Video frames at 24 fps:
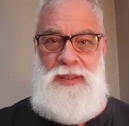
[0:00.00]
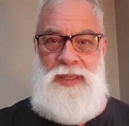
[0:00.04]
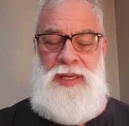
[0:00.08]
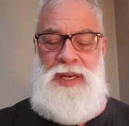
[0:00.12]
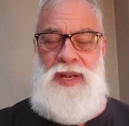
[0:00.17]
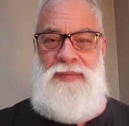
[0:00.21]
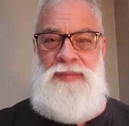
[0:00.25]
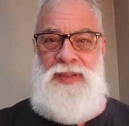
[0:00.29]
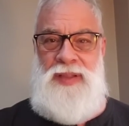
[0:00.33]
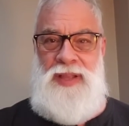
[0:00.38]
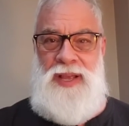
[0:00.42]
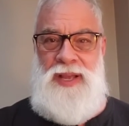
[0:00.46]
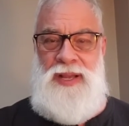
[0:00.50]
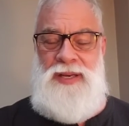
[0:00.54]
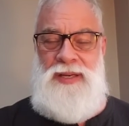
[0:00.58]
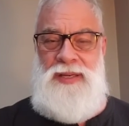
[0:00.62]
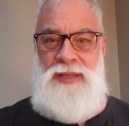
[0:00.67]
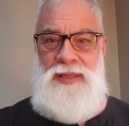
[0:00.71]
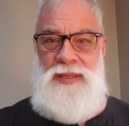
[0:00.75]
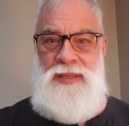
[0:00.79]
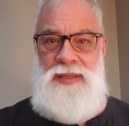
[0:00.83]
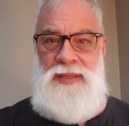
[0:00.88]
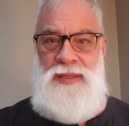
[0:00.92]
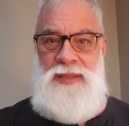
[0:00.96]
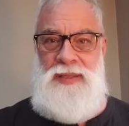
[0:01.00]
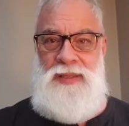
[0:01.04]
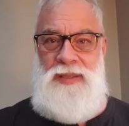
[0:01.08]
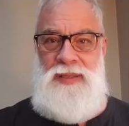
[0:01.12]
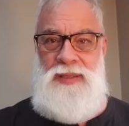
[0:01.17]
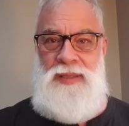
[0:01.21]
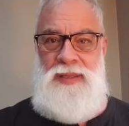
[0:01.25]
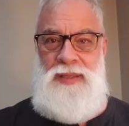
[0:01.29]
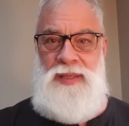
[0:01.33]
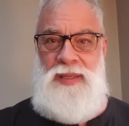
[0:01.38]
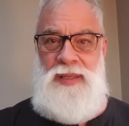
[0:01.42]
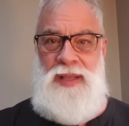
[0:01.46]
Enough of that.
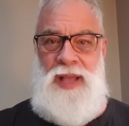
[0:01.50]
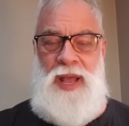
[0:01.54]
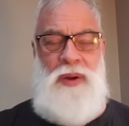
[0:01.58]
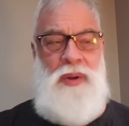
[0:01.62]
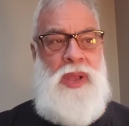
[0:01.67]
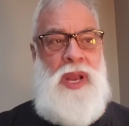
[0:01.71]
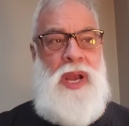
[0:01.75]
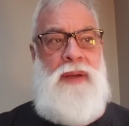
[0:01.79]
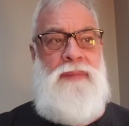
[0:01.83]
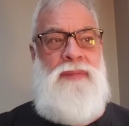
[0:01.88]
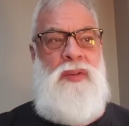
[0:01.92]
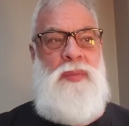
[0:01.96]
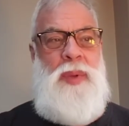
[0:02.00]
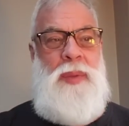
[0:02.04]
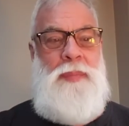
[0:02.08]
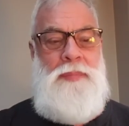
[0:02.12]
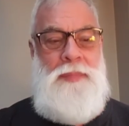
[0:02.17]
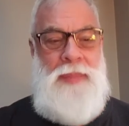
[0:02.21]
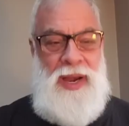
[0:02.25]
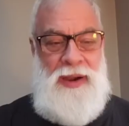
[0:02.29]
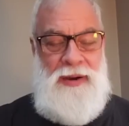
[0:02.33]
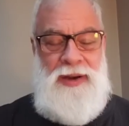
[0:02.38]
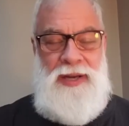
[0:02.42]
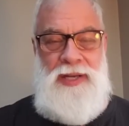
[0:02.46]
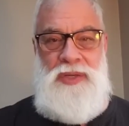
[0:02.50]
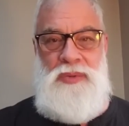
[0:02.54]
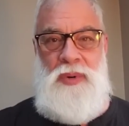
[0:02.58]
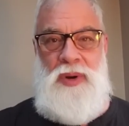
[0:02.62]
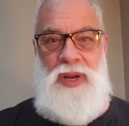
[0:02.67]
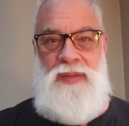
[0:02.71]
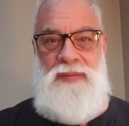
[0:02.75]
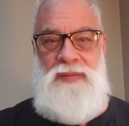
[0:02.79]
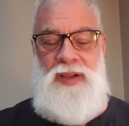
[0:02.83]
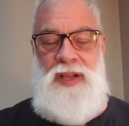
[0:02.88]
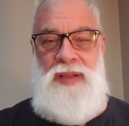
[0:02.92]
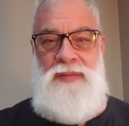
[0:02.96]
I don't care if you've been married
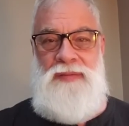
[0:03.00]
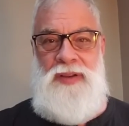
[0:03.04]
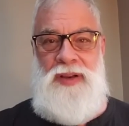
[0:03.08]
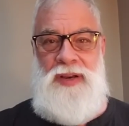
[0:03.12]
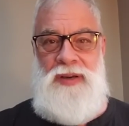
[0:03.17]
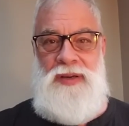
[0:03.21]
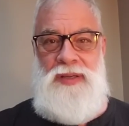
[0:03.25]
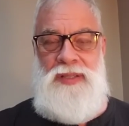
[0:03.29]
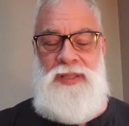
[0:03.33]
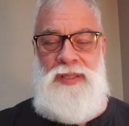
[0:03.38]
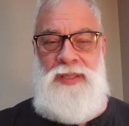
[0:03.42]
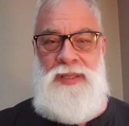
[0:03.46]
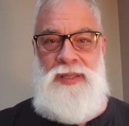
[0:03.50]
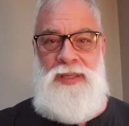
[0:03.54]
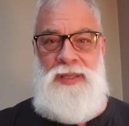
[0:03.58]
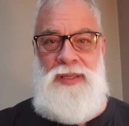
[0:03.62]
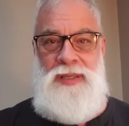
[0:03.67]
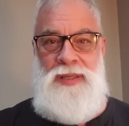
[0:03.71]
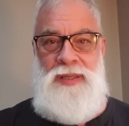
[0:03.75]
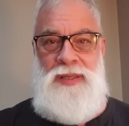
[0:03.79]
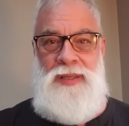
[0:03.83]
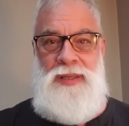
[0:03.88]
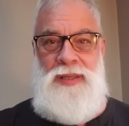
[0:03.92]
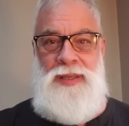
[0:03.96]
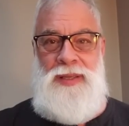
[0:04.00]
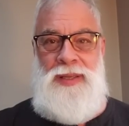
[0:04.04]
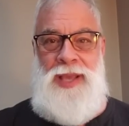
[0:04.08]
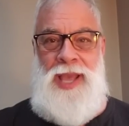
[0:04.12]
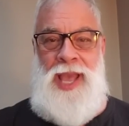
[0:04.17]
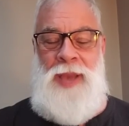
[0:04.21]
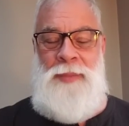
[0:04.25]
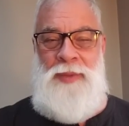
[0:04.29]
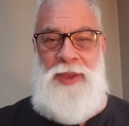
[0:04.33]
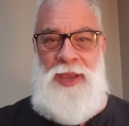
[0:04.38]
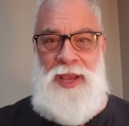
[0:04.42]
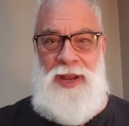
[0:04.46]
25 years.
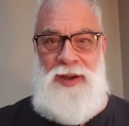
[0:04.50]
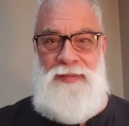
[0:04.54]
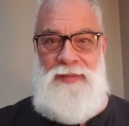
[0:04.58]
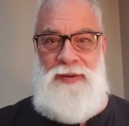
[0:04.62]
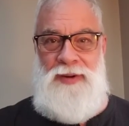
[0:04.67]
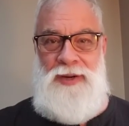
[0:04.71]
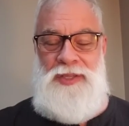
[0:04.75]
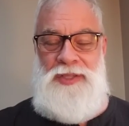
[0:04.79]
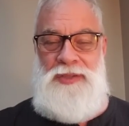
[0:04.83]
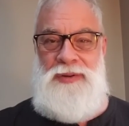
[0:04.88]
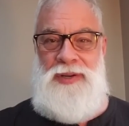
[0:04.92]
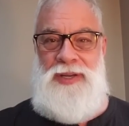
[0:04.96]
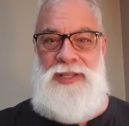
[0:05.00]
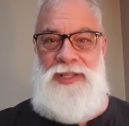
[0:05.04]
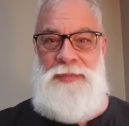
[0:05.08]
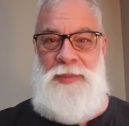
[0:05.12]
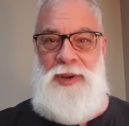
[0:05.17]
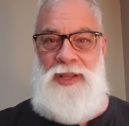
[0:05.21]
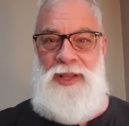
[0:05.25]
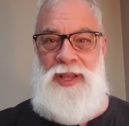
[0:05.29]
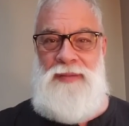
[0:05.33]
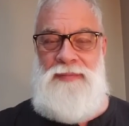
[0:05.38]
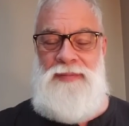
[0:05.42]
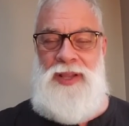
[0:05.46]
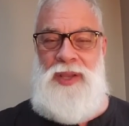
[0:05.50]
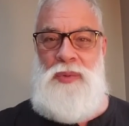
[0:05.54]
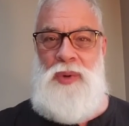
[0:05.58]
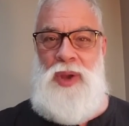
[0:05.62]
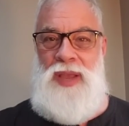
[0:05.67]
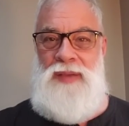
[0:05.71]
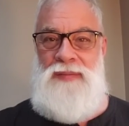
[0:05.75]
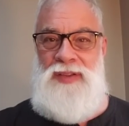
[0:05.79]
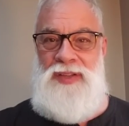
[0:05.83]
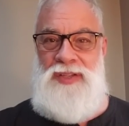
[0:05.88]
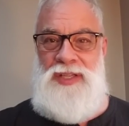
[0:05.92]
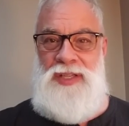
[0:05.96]
Happy anniversary to my lovely
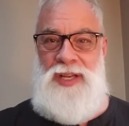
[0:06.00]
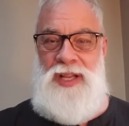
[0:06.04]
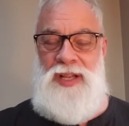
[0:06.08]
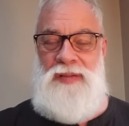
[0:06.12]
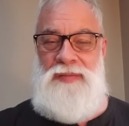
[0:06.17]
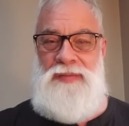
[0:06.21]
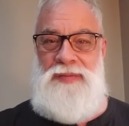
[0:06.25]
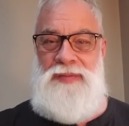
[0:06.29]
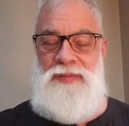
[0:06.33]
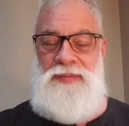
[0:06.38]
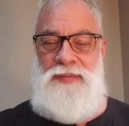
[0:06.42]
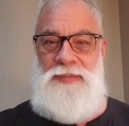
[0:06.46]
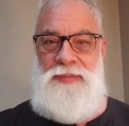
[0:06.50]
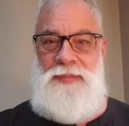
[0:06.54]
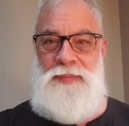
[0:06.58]
wife is enough.